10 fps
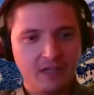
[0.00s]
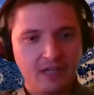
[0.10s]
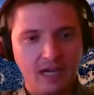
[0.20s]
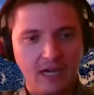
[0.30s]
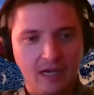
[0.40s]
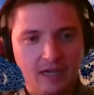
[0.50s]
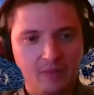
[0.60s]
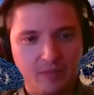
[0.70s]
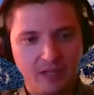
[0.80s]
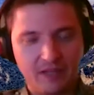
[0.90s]

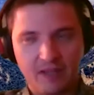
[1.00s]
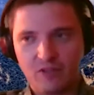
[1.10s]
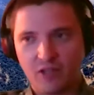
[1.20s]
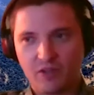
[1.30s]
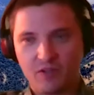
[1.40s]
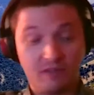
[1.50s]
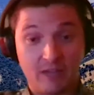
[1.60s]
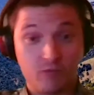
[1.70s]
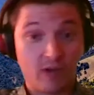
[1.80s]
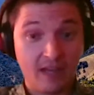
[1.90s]
But there's other,
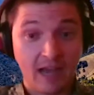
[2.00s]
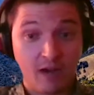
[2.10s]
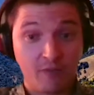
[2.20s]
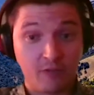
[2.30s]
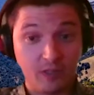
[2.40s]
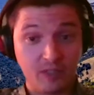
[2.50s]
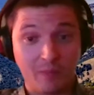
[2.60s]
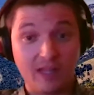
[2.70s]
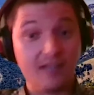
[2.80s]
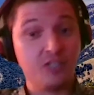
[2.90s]
like right now, for
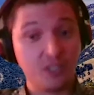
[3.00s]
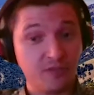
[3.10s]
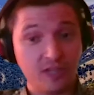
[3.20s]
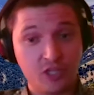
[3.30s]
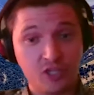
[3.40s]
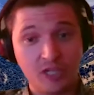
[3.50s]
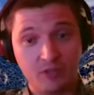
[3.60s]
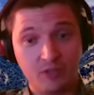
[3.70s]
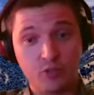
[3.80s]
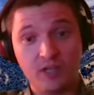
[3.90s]
example, I just finished up
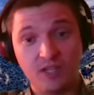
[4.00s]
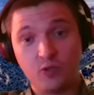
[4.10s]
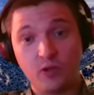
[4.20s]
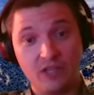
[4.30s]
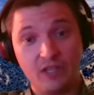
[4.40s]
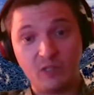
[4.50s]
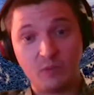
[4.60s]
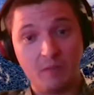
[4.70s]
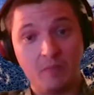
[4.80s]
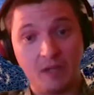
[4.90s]
the 2020
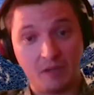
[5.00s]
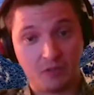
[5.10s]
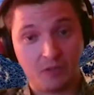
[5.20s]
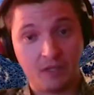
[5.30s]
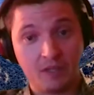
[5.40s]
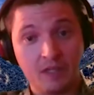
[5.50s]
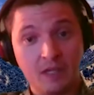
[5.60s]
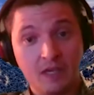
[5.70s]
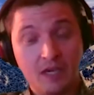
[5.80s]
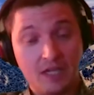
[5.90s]
easement monitoring.
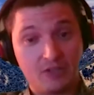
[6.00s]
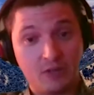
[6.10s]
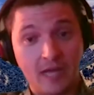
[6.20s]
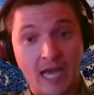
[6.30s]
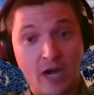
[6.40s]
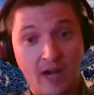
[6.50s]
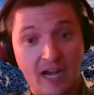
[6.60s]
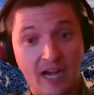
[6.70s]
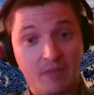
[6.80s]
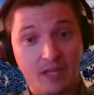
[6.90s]
And so now
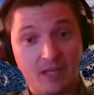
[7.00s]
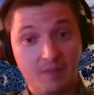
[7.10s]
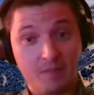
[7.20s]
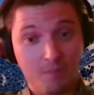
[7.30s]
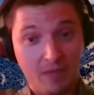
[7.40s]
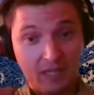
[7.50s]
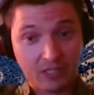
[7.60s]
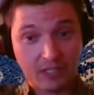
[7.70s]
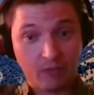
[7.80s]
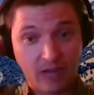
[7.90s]
I'm getting
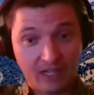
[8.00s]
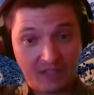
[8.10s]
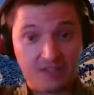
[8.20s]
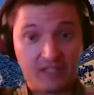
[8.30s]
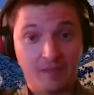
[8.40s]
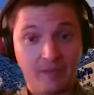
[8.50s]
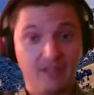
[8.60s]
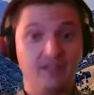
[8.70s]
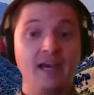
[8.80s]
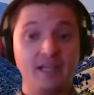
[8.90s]
mentally ready to sit at my
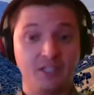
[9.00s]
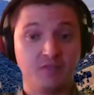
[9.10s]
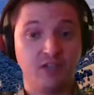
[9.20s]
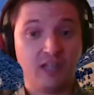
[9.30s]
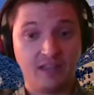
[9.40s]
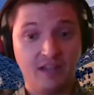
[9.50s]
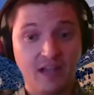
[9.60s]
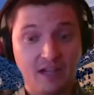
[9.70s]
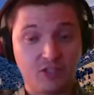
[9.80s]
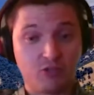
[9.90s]
desk for like the
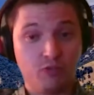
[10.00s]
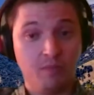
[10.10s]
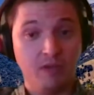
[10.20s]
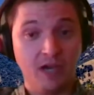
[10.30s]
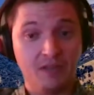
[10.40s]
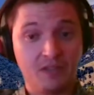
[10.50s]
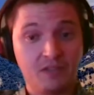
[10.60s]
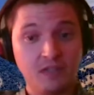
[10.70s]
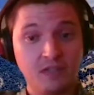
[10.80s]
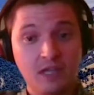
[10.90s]
next 3
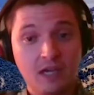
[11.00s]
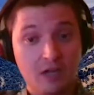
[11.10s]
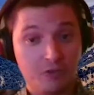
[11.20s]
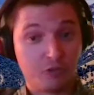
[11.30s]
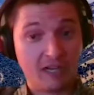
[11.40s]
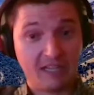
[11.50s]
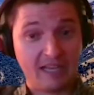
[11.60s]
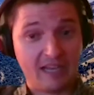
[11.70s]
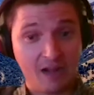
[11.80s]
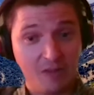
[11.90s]
months. I'll try to get
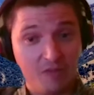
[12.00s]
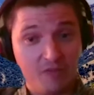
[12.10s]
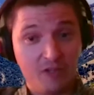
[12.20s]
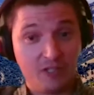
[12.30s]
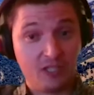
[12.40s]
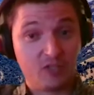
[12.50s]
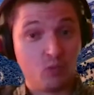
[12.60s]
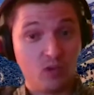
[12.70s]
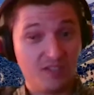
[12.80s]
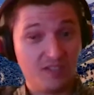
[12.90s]
out in the field at least
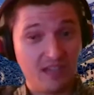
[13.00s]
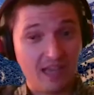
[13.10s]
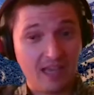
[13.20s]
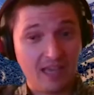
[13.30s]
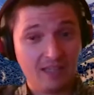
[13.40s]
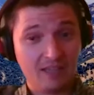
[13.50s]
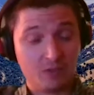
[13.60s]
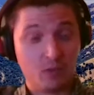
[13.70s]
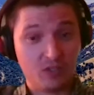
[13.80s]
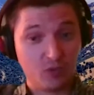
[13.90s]
once a day
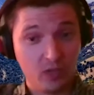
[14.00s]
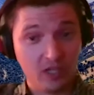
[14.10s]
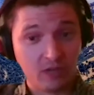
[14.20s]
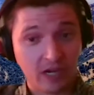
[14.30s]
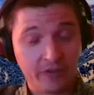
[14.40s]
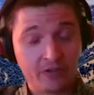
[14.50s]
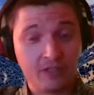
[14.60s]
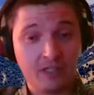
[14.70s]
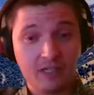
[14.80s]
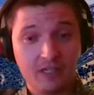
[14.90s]
or once a week rather,
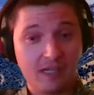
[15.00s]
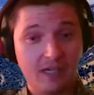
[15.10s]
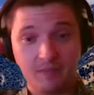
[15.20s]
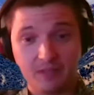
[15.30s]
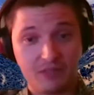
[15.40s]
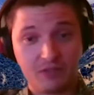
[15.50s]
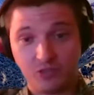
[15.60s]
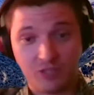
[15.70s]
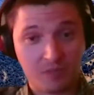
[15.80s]
because there's